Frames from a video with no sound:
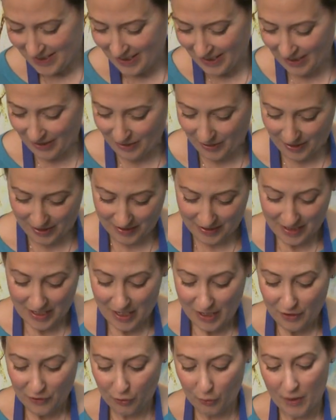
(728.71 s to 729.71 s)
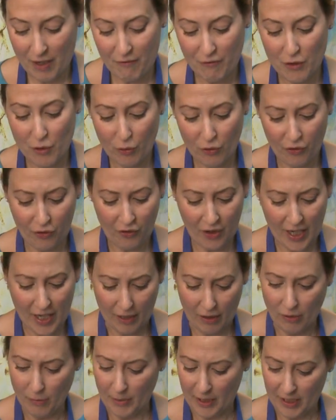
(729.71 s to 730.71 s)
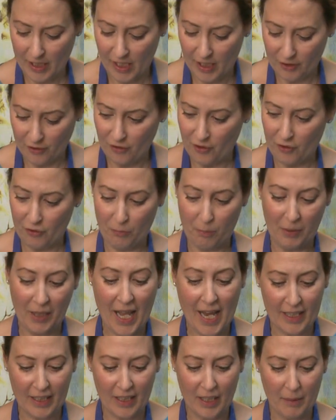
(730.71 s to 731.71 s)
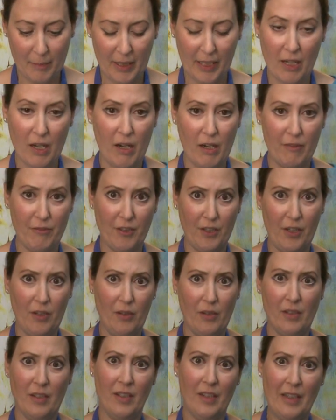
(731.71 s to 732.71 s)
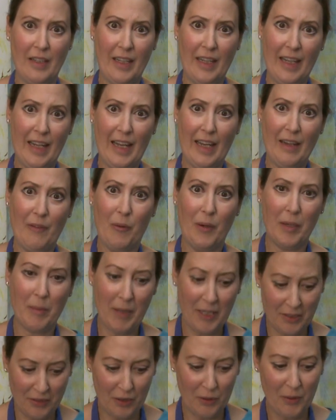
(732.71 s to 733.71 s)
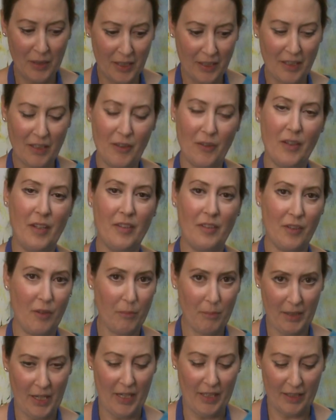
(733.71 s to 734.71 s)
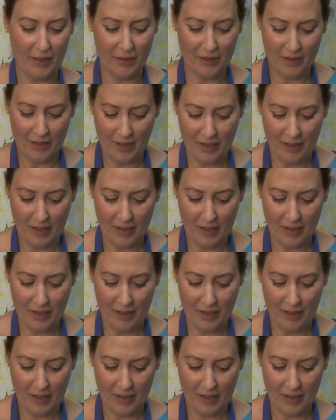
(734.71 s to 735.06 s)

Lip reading: All right, so if you see, oh my gosh, there's black coming off, you know, what am I doing? You know, don't panic.